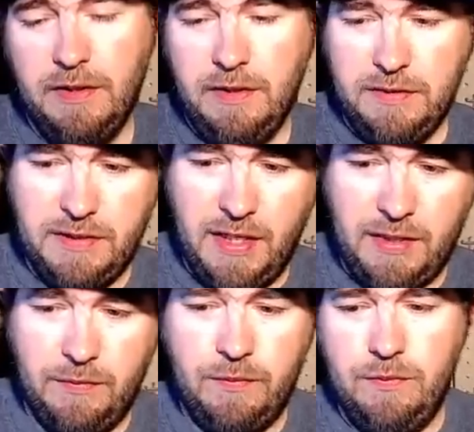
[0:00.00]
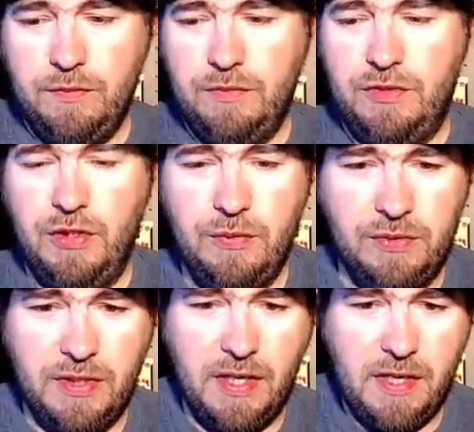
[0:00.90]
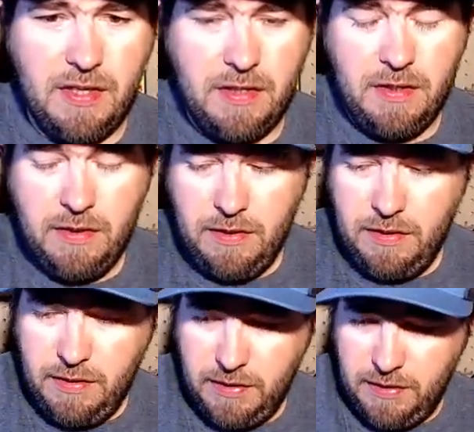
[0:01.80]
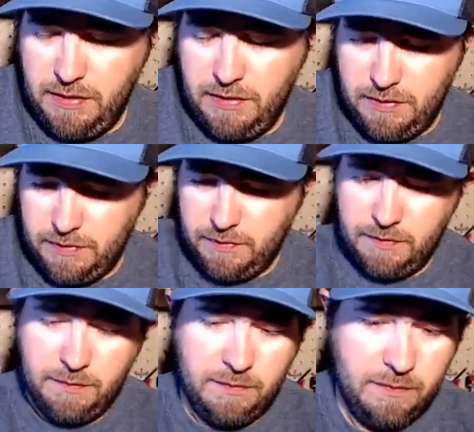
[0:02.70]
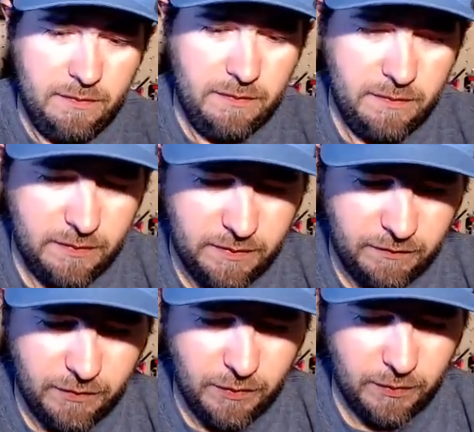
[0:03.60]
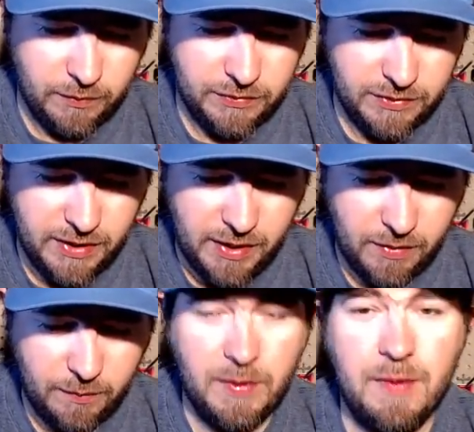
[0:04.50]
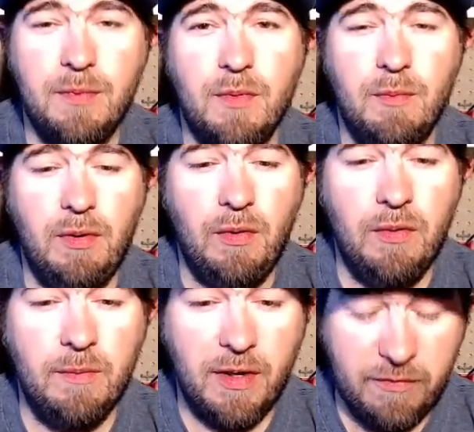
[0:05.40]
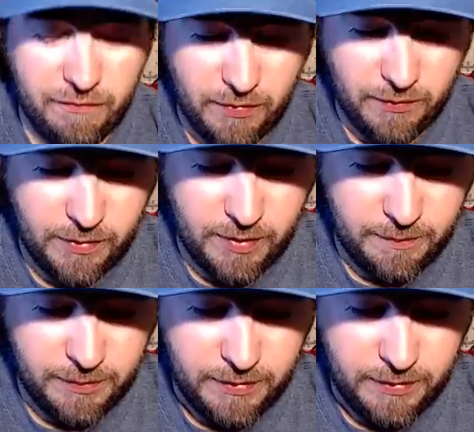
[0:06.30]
Tackle Tuesday. And of course, now people are blowing my phone up.